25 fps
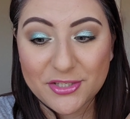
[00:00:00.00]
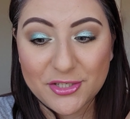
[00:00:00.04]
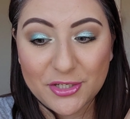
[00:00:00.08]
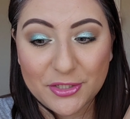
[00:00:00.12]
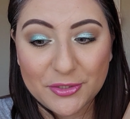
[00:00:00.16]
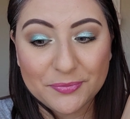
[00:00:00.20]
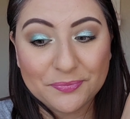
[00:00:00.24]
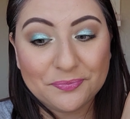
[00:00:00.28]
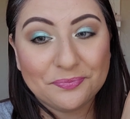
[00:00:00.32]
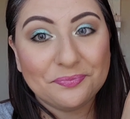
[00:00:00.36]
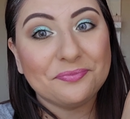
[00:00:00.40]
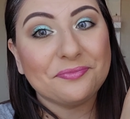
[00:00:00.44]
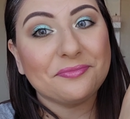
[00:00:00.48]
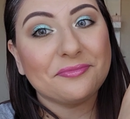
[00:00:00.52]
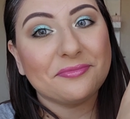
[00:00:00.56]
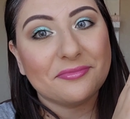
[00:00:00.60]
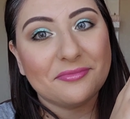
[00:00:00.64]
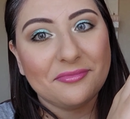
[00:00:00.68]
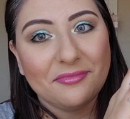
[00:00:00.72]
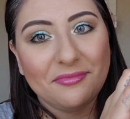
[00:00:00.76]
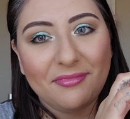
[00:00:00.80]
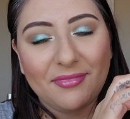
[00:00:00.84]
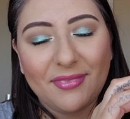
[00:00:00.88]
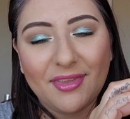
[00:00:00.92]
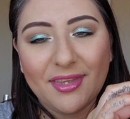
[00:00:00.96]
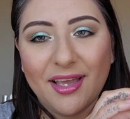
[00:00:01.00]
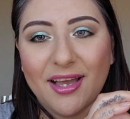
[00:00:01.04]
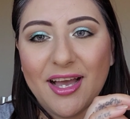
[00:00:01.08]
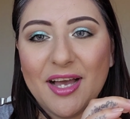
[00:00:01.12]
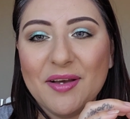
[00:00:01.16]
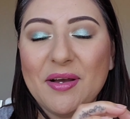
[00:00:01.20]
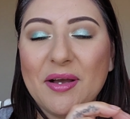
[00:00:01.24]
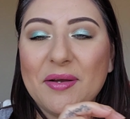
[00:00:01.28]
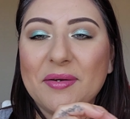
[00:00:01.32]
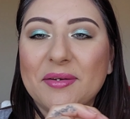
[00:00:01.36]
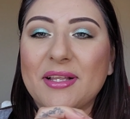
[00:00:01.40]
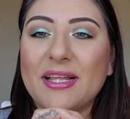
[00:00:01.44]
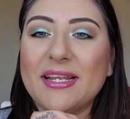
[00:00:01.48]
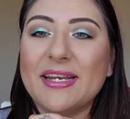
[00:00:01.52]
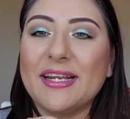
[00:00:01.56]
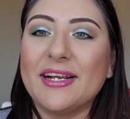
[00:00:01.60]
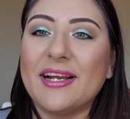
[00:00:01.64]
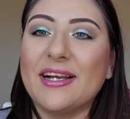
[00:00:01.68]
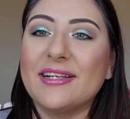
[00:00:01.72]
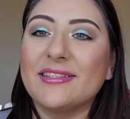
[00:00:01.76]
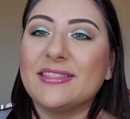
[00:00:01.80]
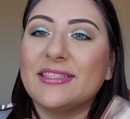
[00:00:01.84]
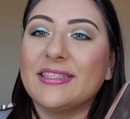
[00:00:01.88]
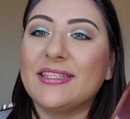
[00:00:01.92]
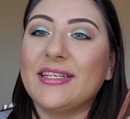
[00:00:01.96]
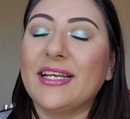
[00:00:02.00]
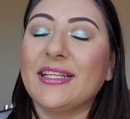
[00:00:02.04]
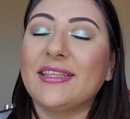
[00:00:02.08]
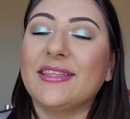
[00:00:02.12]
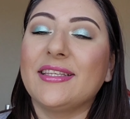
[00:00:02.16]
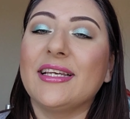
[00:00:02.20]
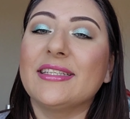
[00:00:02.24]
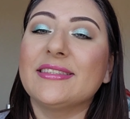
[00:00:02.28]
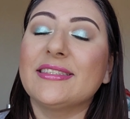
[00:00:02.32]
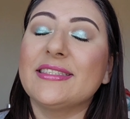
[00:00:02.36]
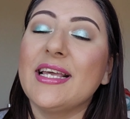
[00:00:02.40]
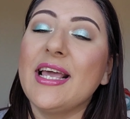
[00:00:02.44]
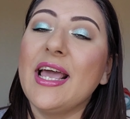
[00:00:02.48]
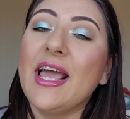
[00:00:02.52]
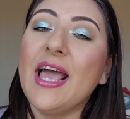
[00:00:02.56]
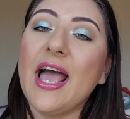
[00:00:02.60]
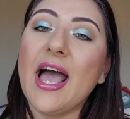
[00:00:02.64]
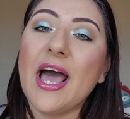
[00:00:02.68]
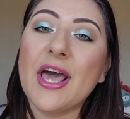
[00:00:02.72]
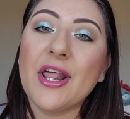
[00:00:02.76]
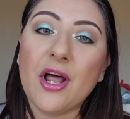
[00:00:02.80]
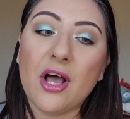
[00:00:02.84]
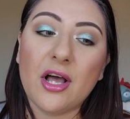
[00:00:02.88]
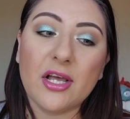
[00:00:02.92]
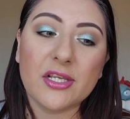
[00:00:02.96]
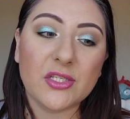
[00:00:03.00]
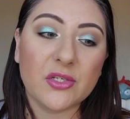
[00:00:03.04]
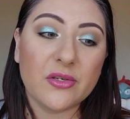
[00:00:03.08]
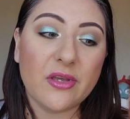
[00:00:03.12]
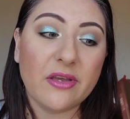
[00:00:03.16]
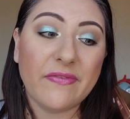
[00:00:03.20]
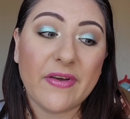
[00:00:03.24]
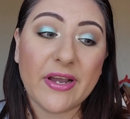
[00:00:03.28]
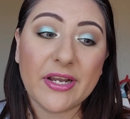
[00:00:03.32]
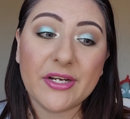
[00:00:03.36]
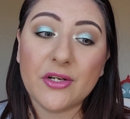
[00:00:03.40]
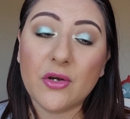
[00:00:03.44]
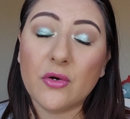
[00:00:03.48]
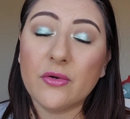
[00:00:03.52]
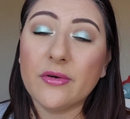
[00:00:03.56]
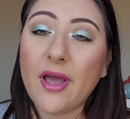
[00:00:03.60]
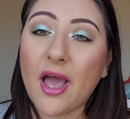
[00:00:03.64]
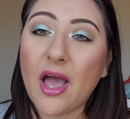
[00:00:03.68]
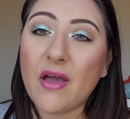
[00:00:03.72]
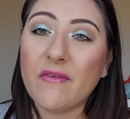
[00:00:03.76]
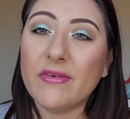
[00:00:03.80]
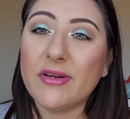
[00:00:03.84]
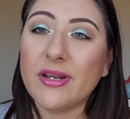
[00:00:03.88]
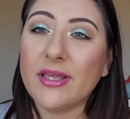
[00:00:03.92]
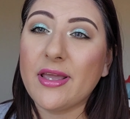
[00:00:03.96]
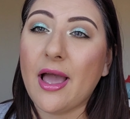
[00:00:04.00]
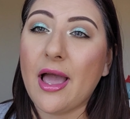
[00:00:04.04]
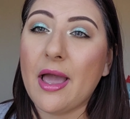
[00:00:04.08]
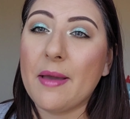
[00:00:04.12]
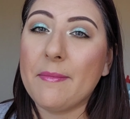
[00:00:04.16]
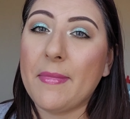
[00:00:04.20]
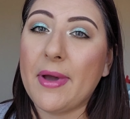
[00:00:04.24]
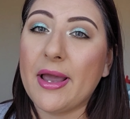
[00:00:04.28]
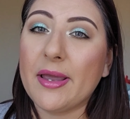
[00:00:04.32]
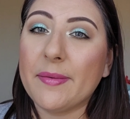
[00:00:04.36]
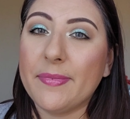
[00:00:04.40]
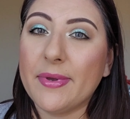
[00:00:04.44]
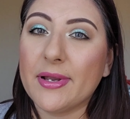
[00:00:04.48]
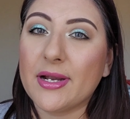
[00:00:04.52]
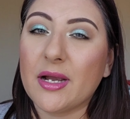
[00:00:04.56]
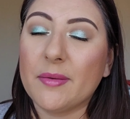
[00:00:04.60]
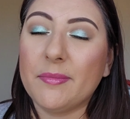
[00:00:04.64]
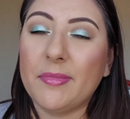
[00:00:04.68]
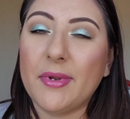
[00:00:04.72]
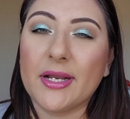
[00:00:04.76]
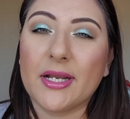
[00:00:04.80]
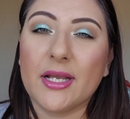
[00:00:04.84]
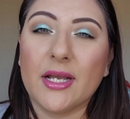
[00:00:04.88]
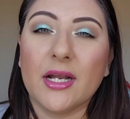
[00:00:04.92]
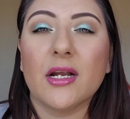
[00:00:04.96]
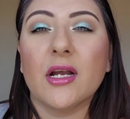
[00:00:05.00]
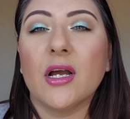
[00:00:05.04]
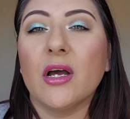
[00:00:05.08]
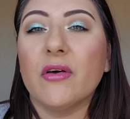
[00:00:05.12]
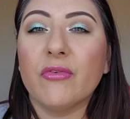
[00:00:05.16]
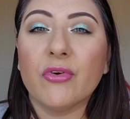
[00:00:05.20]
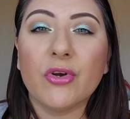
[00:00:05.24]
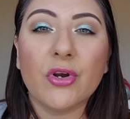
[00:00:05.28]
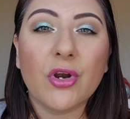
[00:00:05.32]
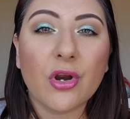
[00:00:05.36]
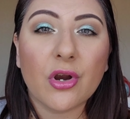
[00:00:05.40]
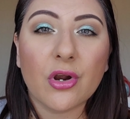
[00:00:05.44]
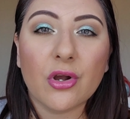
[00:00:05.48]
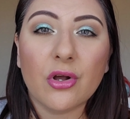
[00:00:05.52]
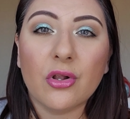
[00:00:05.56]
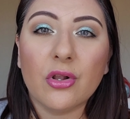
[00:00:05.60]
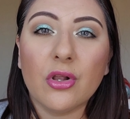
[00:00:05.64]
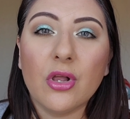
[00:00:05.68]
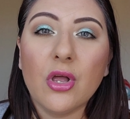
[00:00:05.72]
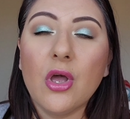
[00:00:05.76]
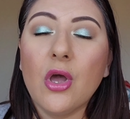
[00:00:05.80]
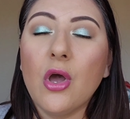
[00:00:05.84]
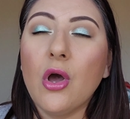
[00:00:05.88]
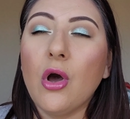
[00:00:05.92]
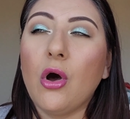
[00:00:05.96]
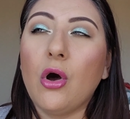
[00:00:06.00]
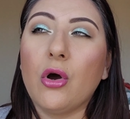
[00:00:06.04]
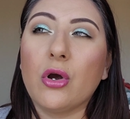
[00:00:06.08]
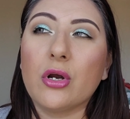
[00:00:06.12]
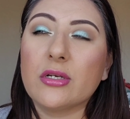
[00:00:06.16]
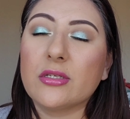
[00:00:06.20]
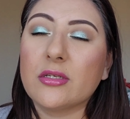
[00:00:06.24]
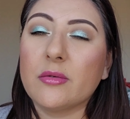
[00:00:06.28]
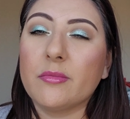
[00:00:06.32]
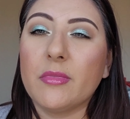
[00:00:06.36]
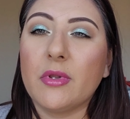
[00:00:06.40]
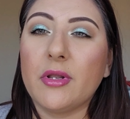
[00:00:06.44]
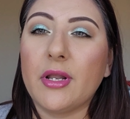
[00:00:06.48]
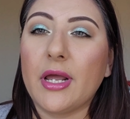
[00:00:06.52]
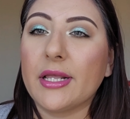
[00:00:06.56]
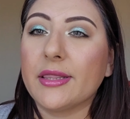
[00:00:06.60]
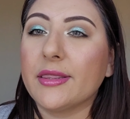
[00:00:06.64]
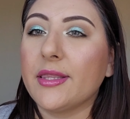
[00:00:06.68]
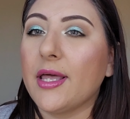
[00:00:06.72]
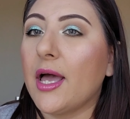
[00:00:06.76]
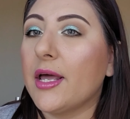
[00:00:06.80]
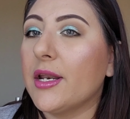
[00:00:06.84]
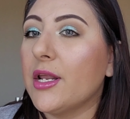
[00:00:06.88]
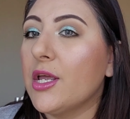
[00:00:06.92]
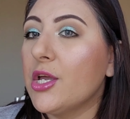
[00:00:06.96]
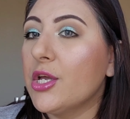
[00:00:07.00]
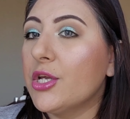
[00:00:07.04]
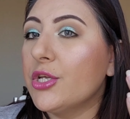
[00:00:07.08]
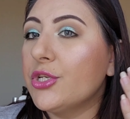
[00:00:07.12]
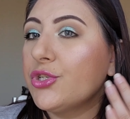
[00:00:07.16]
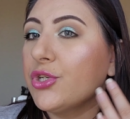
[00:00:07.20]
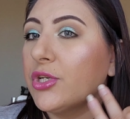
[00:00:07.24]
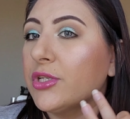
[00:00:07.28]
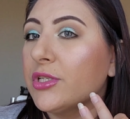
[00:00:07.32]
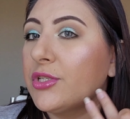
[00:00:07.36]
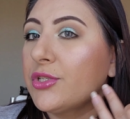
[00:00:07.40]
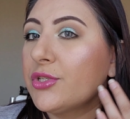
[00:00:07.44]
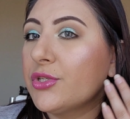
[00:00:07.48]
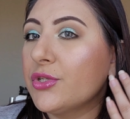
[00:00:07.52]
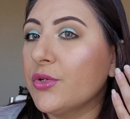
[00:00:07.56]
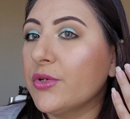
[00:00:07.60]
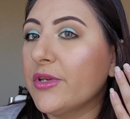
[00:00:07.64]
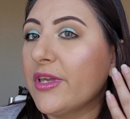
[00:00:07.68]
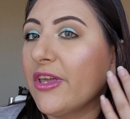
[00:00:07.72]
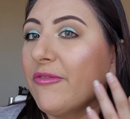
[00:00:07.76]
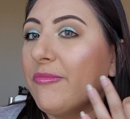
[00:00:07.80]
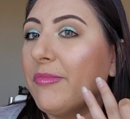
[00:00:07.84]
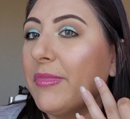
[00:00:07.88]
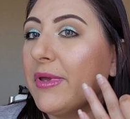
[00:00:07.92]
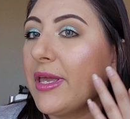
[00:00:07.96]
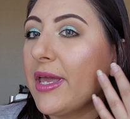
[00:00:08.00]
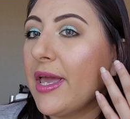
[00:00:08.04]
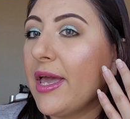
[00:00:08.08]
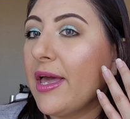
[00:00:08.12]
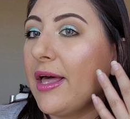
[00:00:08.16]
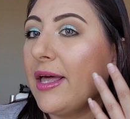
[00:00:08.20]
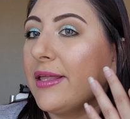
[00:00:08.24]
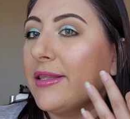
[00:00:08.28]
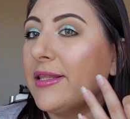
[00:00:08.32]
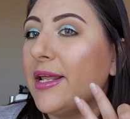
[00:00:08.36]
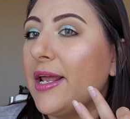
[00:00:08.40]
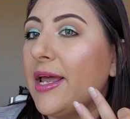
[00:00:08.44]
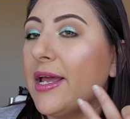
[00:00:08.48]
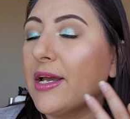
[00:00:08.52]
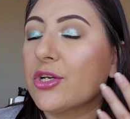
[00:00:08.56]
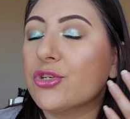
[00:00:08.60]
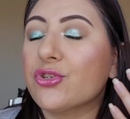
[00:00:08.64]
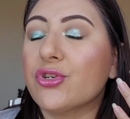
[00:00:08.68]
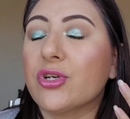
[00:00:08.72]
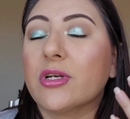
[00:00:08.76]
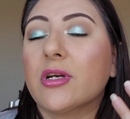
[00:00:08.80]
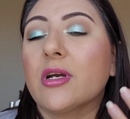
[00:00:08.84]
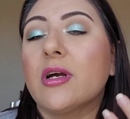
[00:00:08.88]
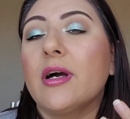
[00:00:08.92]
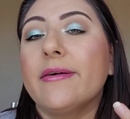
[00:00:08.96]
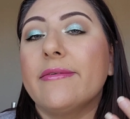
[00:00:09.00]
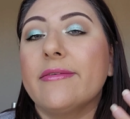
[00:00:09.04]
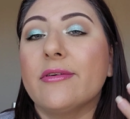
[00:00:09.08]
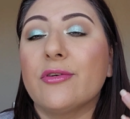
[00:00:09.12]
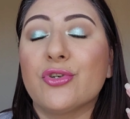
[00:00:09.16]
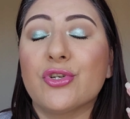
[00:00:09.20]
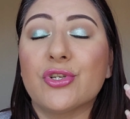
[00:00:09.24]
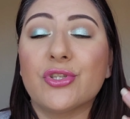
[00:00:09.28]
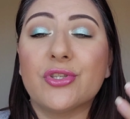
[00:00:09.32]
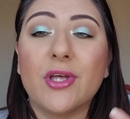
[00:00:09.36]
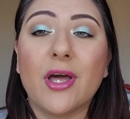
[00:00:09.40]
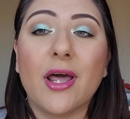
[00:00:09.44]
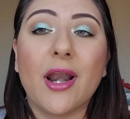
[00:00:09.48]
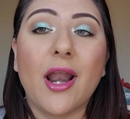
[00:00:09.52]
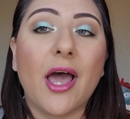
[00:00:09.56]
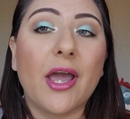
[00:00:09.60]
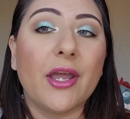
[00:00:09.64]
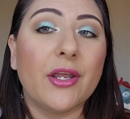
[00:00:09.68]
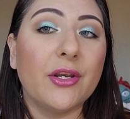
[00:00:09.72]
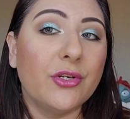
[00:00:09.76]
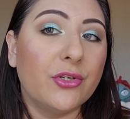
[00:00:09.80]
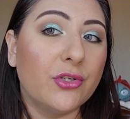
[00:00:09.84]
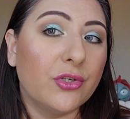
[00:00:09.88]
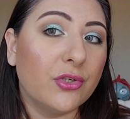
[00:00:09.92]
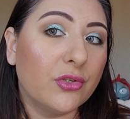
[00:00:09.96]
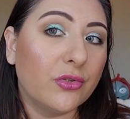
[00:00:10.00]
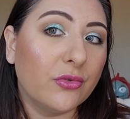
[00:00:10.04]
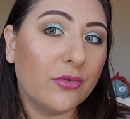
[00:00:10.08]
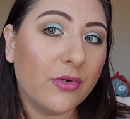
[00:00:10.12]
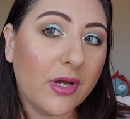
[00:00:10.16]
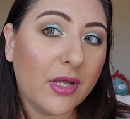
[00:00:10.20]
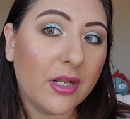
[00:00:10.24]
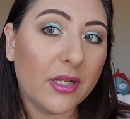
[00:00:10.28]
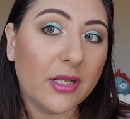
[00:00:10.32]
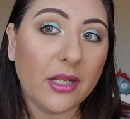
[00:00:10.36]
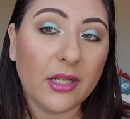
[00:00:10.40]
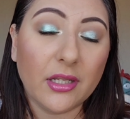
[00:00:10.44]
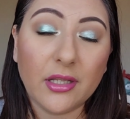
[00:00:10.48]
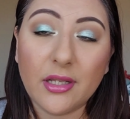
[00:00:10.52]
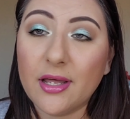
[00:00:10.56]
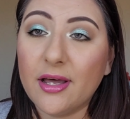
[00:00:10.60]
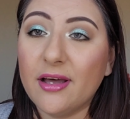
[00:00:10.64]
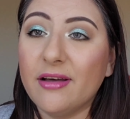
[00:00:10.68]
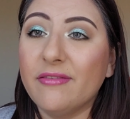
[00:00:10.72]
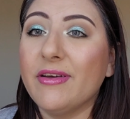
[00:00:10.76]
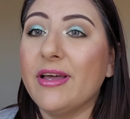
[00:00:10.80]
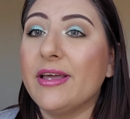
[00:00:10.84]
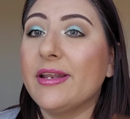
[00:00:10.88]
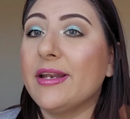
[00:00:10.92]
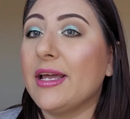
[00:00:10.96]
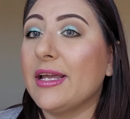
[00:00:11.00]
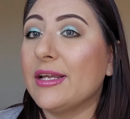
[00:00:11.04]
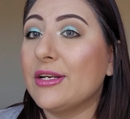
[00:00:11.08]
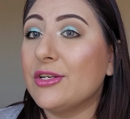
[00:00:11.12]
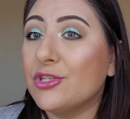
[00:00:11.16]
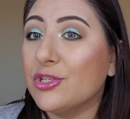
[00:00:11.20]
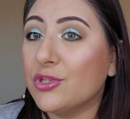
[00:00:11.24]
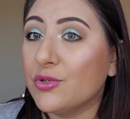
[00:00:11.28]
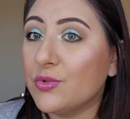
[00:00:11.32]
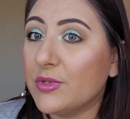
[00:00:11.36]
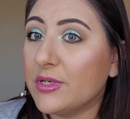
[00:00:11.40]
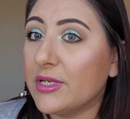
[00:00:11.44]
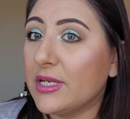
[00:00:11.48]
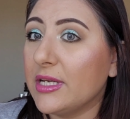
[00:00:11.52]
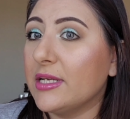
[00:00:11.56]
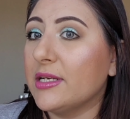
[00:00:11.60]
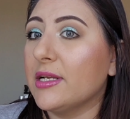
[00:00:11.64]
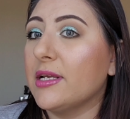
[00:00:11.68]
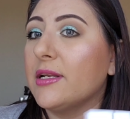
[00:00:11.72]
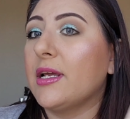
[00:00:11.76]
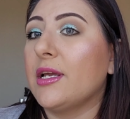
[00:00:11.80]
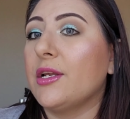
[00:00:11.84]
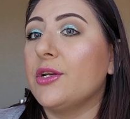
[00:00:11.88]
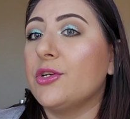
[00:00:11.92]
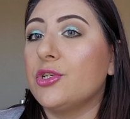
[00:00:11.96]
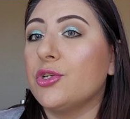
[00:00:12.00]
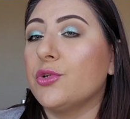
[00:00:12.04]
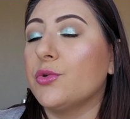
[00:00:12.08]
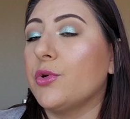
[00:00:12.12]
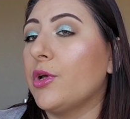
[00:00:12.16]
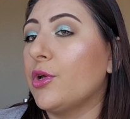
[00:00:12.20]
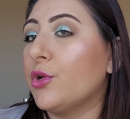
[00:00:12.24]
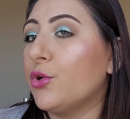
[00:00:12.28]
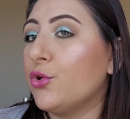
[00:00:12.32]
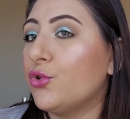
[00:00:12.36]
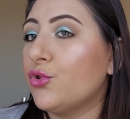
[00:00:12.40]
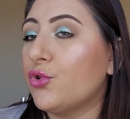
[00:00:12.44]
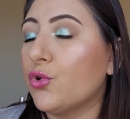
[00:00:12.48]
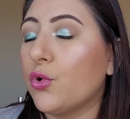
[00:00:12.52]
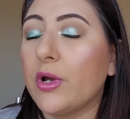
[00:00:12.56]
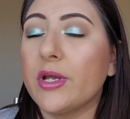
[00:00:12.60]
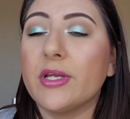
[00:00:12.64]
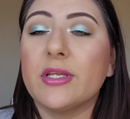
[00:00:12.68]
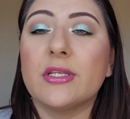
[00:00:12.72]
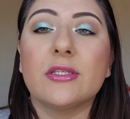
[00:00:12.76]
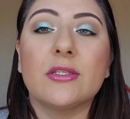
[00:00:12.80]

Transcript: So uh, I'm glad I got to get this. And also if I don't have any, I might pick up like a CoverGirl or something like that just to give me an extra coverage that I do love and I do need and I do enjoy.